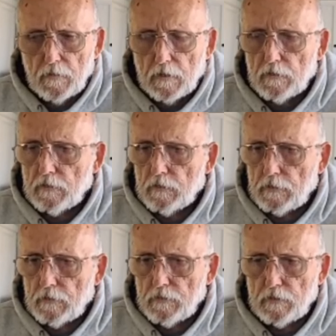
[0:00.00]
This is
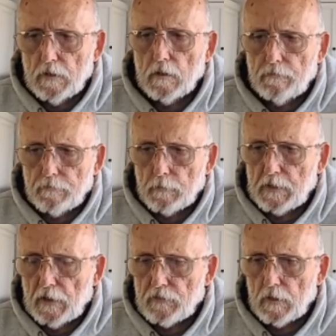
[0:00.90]
still from
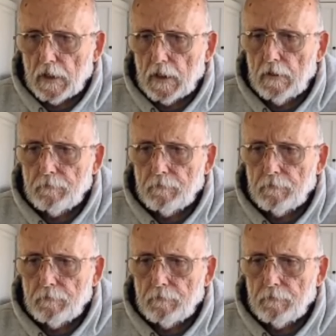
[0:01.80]
yesterday.